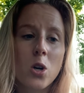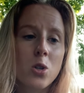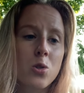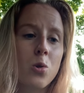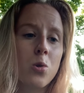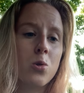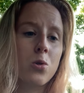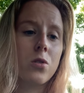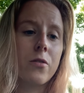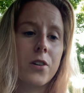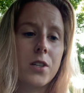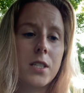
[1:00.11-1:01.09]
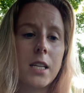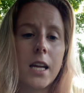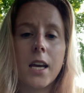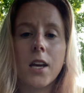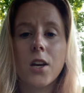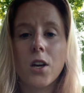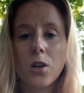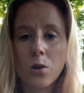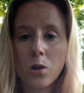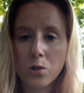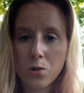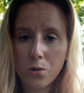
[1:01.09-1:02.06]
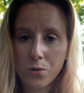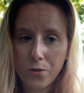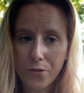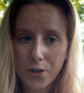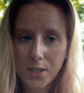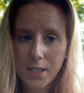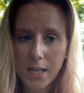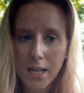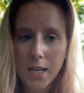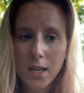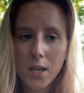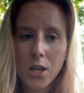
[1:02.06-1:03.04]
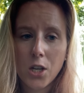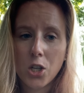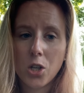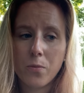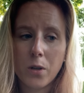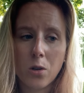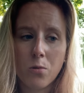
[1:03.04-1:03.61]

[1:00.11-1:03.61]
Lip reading: social diversity, cultural diversity, human